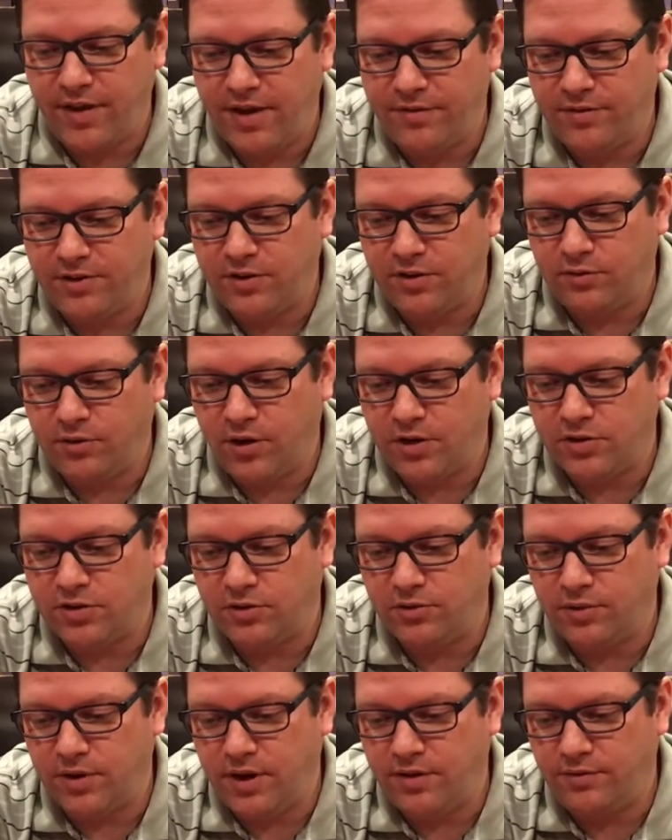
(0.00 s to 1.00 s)
having to rush
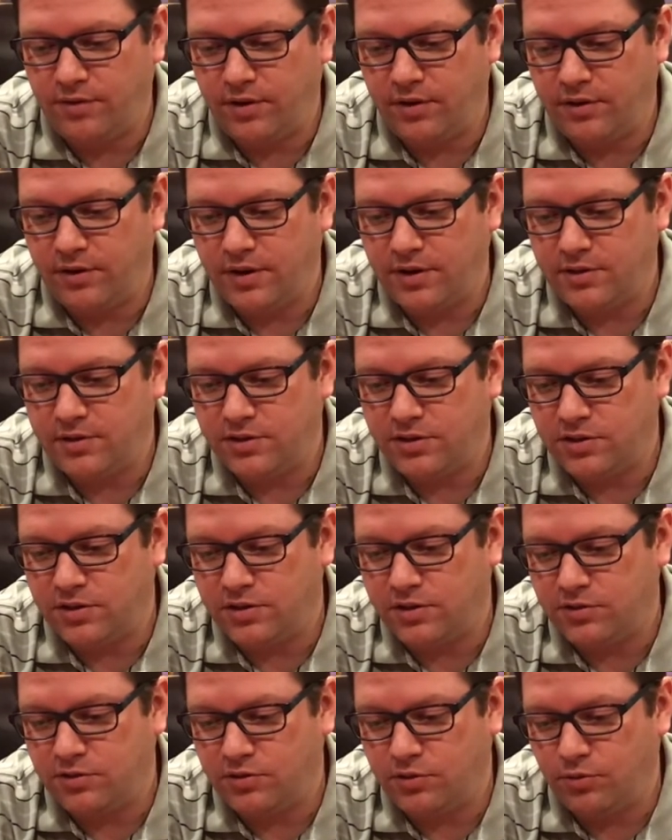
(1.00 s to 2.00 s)
or whatever. It's
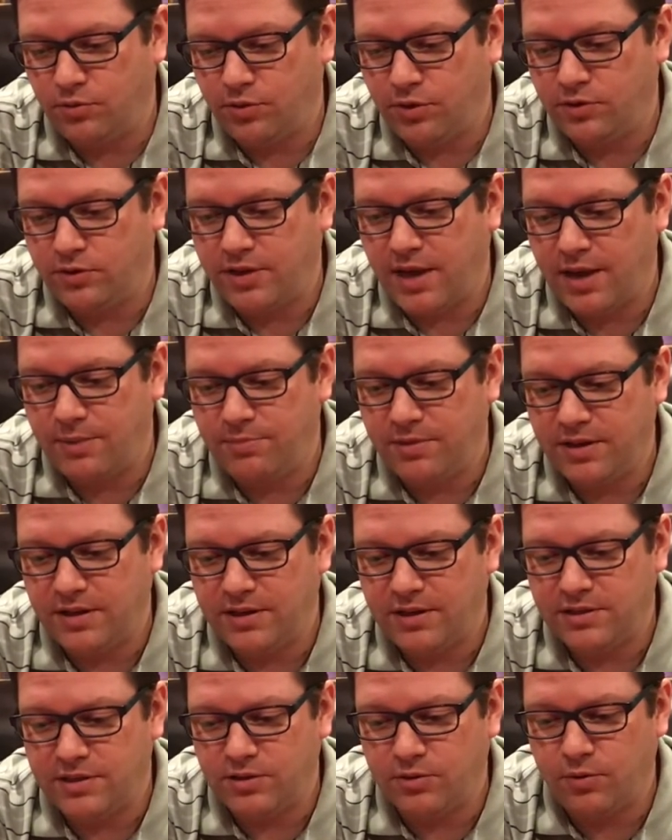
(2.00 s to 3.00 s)
just the real-time thing
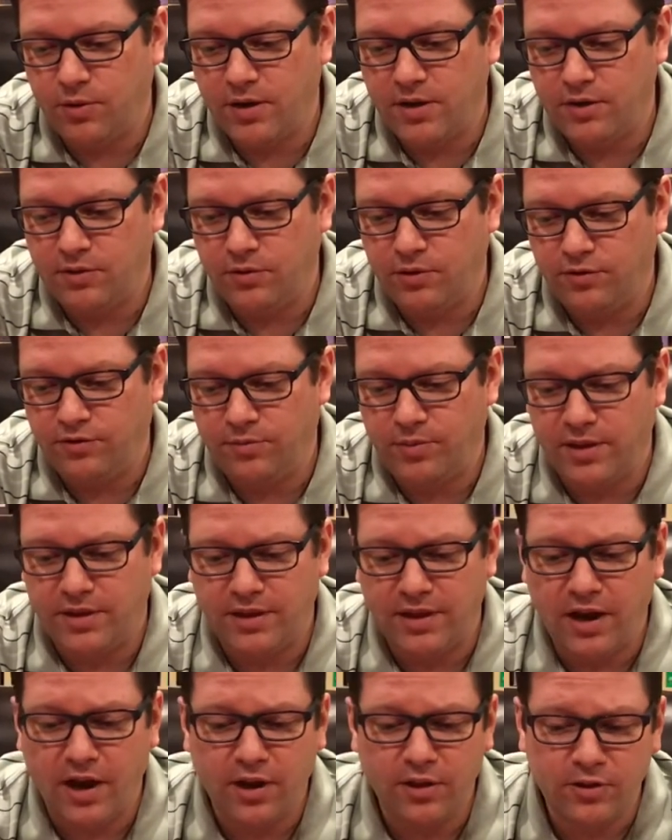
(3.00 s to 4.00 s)
doesn't quite do it for me.
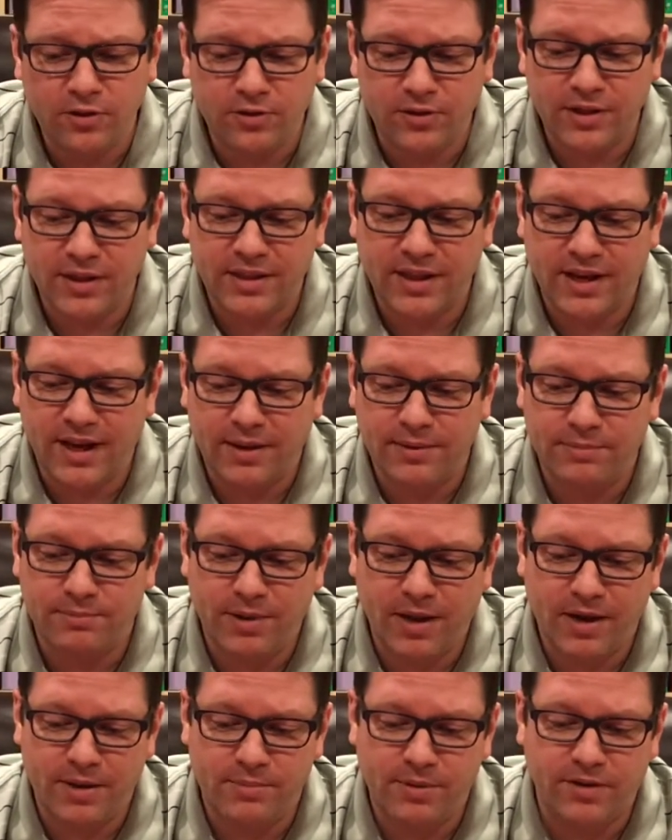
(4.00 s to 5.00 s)
The other thing that I'm
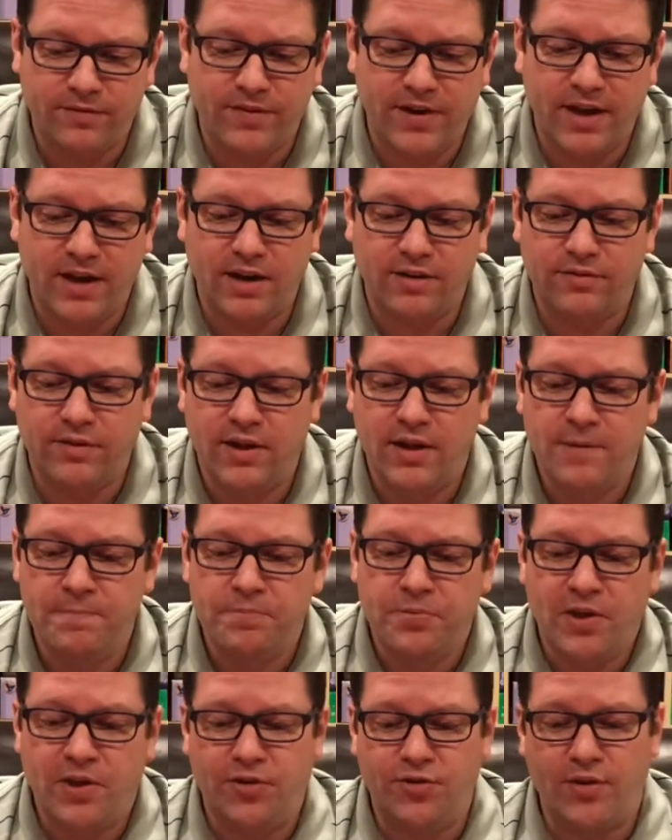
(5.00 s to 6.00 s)
not a big fan of
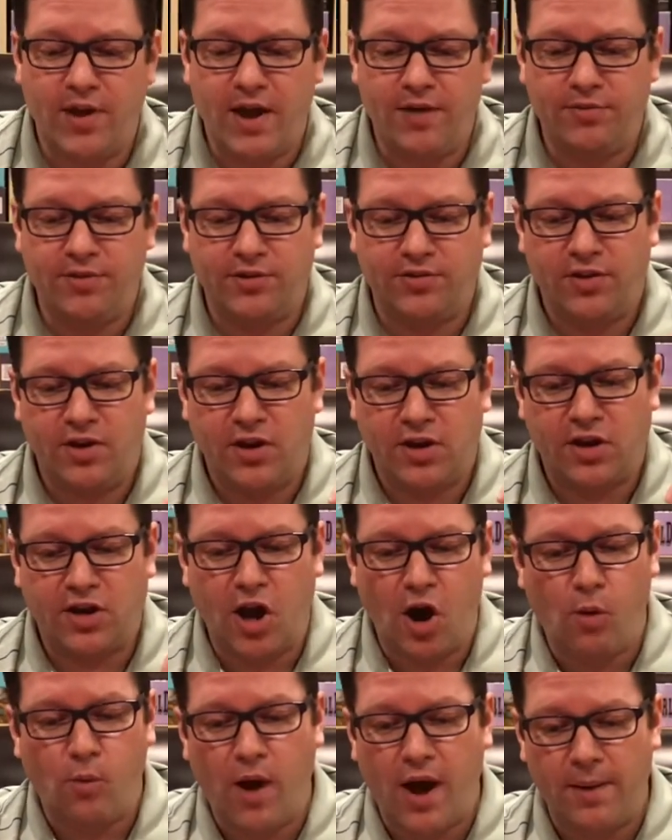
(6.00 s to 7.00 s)
is you have this
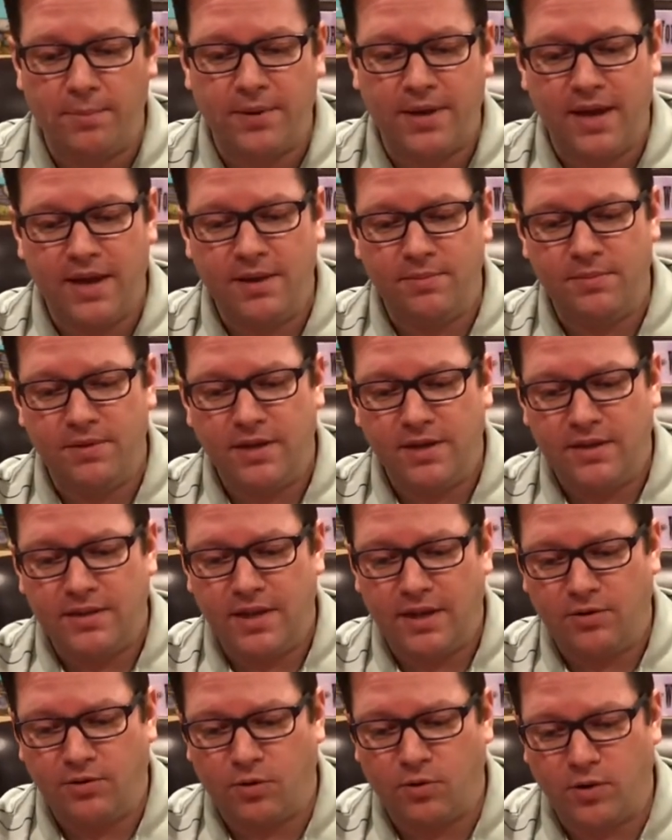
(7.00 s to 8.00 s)
co-op game
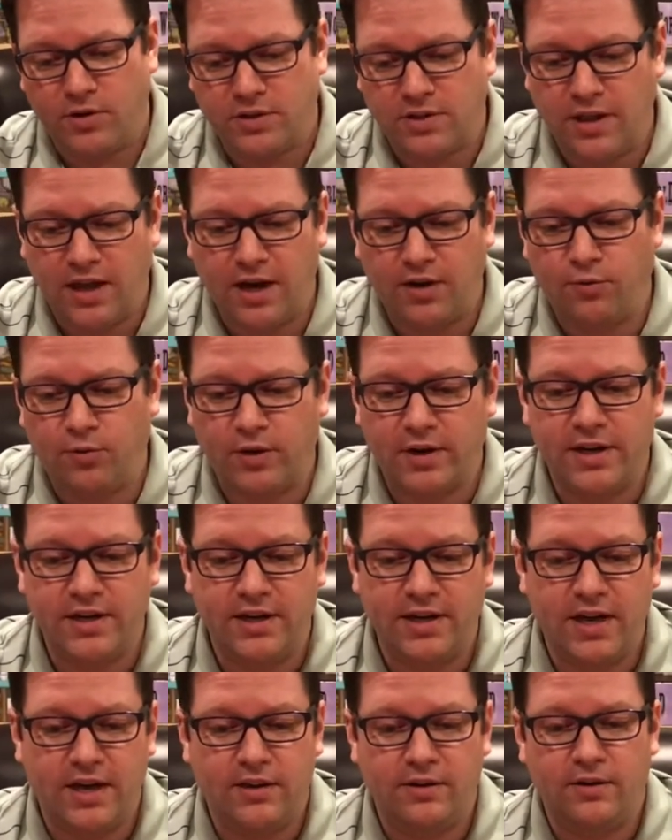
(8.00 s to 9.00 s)
that requires a lot of working
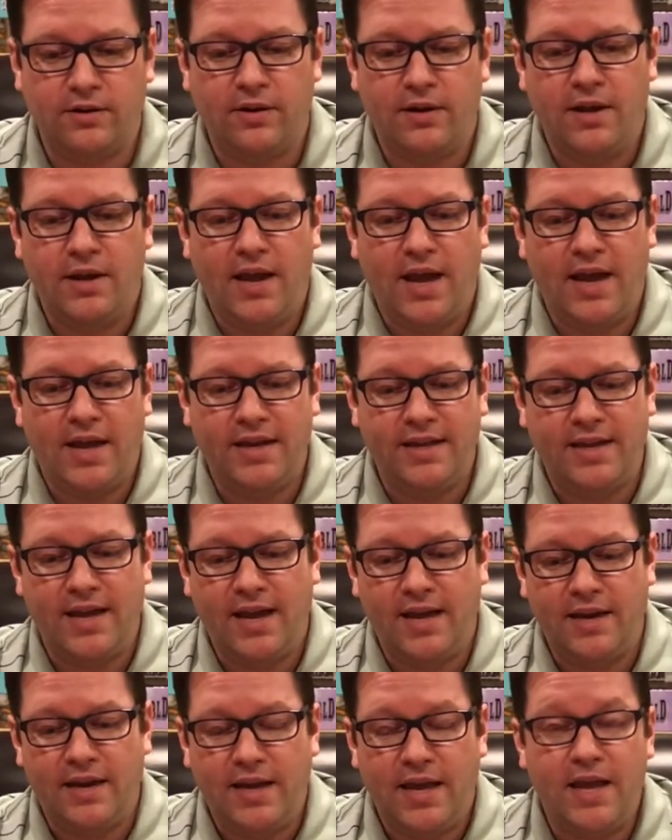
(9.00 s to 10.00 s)
together, and
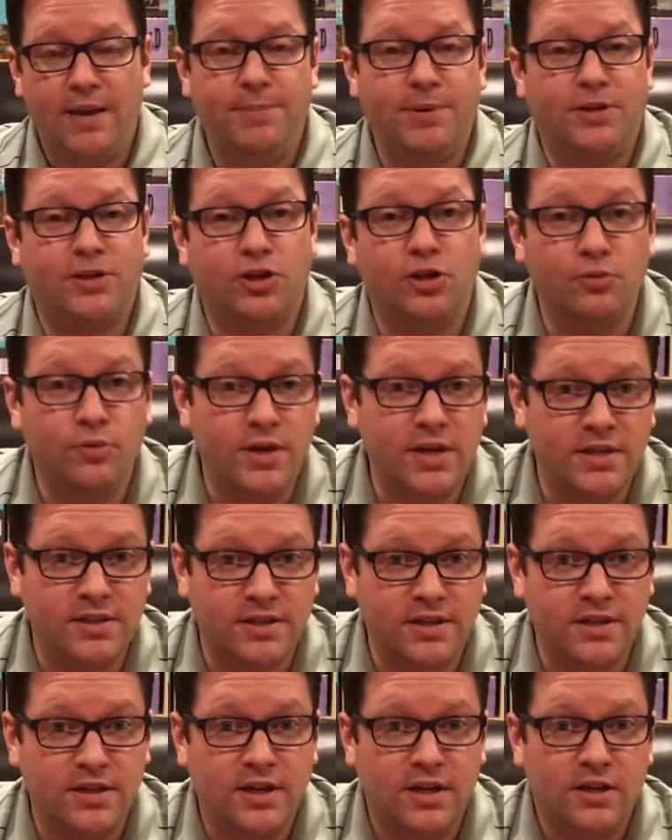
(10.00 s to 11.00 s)
again, it'd be too
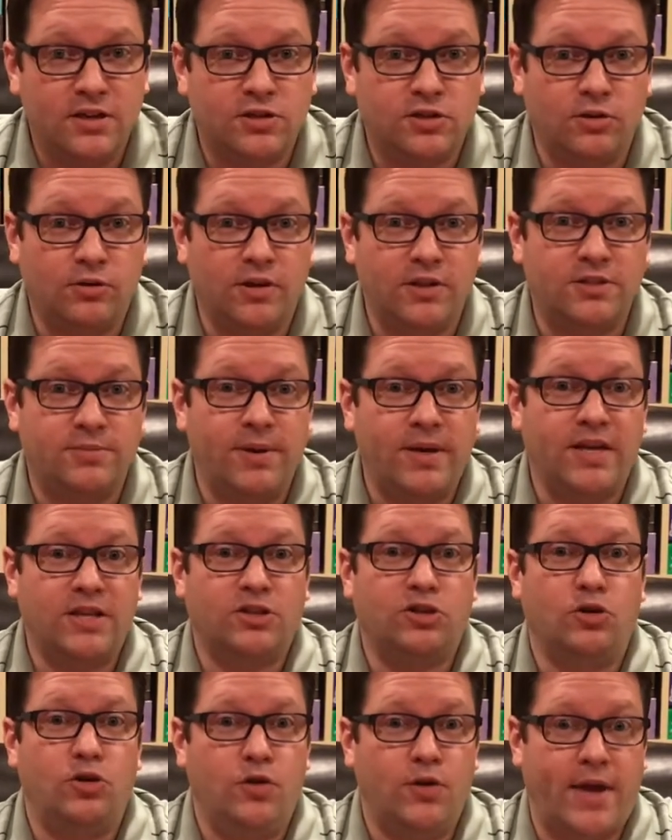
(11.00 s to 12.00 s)
easy, so let's make
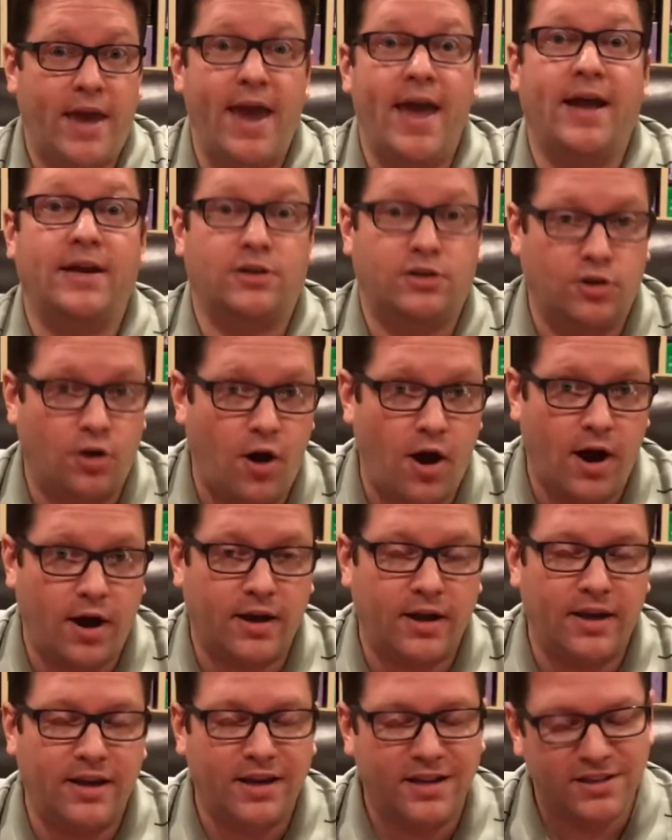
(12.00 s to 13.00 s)
it so you can't
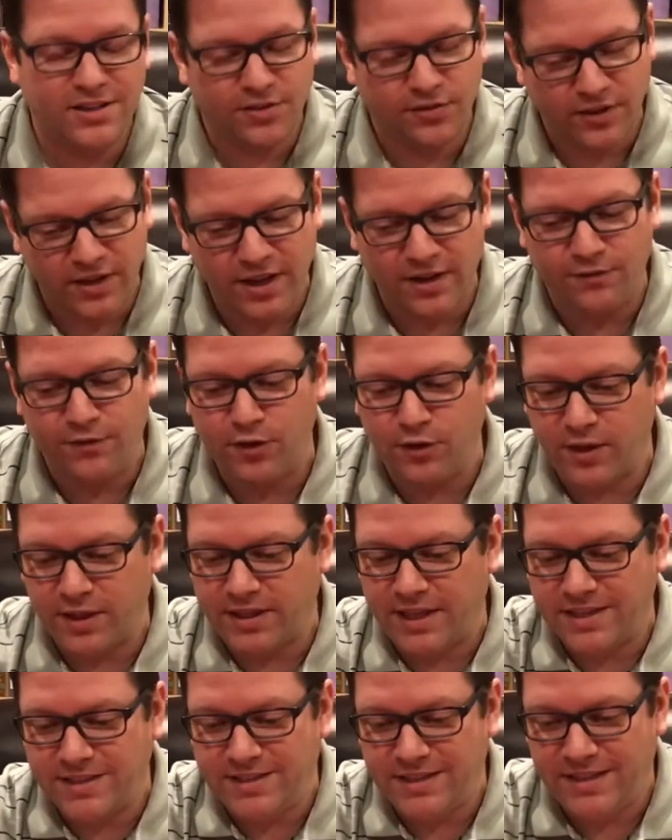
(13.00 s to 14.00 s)
talk. And I just, again, feel
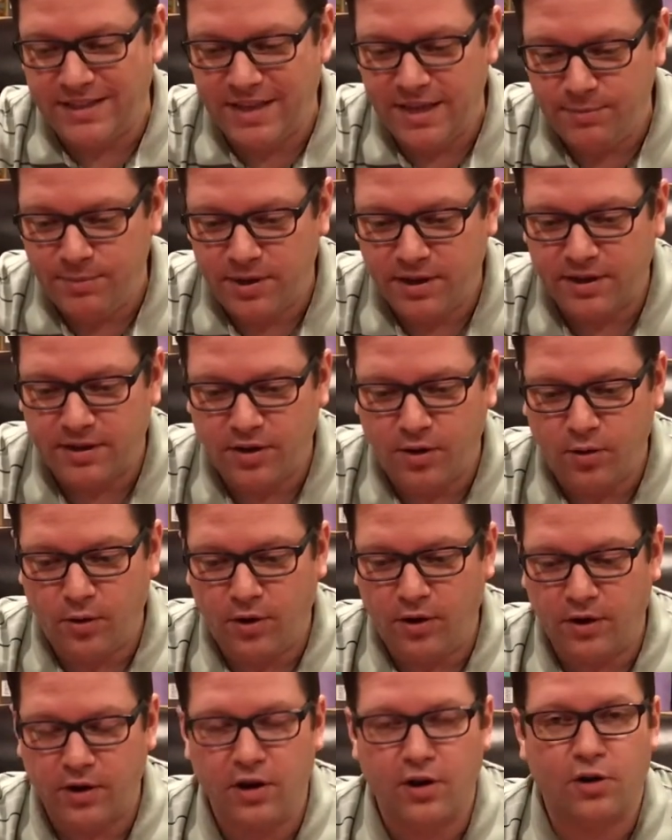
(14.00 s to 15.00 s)
like that's a gimmick
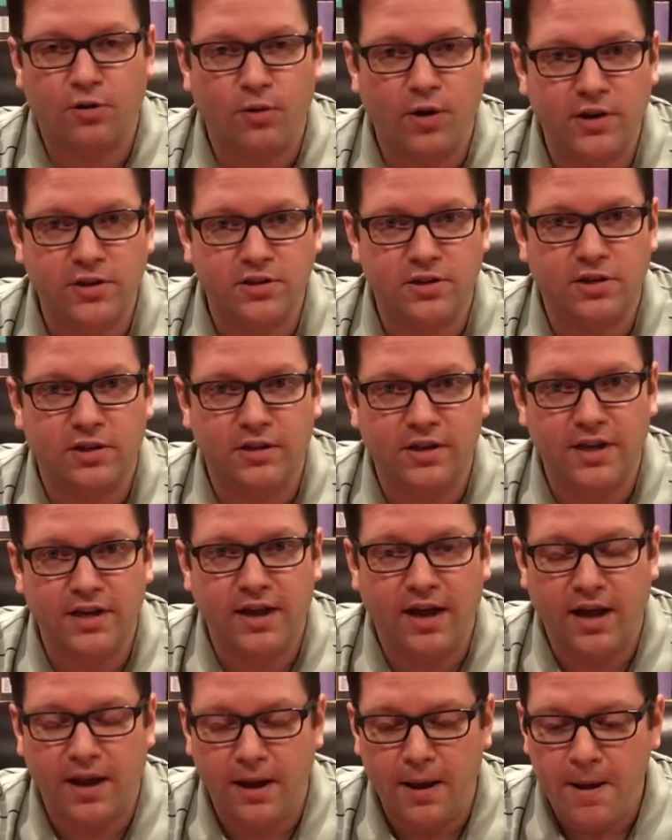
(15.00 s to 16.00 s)
or a crutch to lean
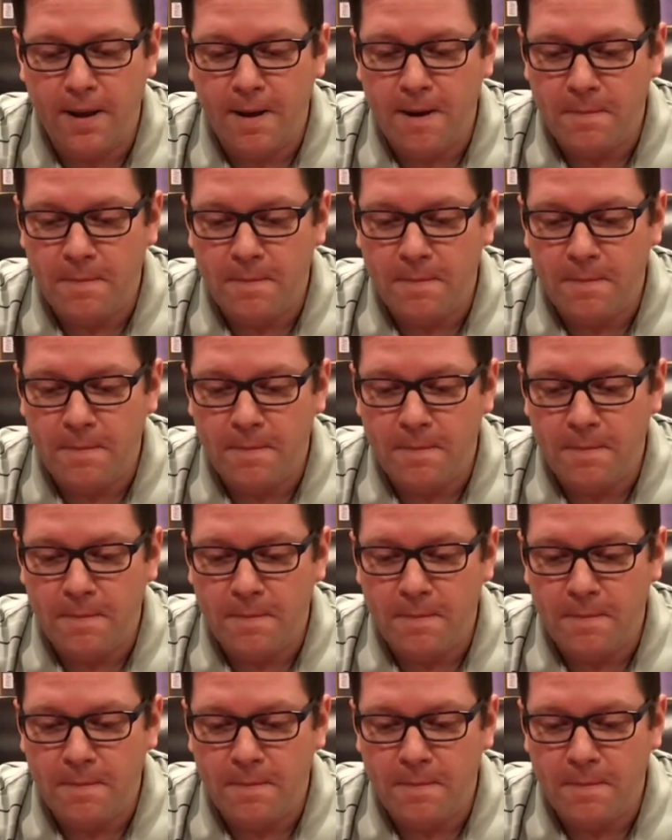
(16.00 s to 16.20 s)
on.